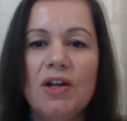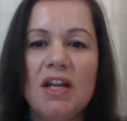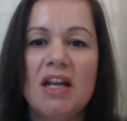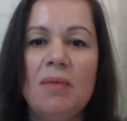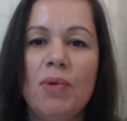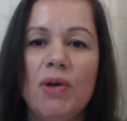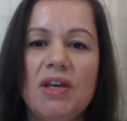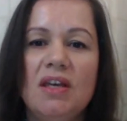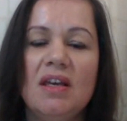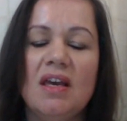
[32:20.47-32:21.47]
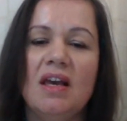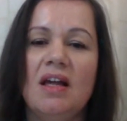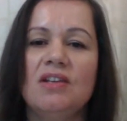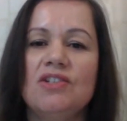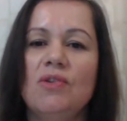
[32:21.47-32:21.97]
on an employee. Wow.
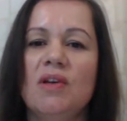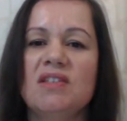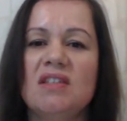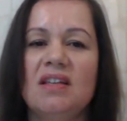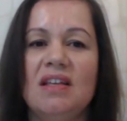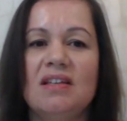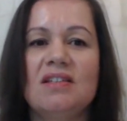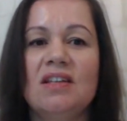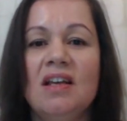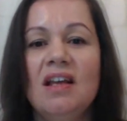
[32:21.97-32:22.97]
And she was sentenced.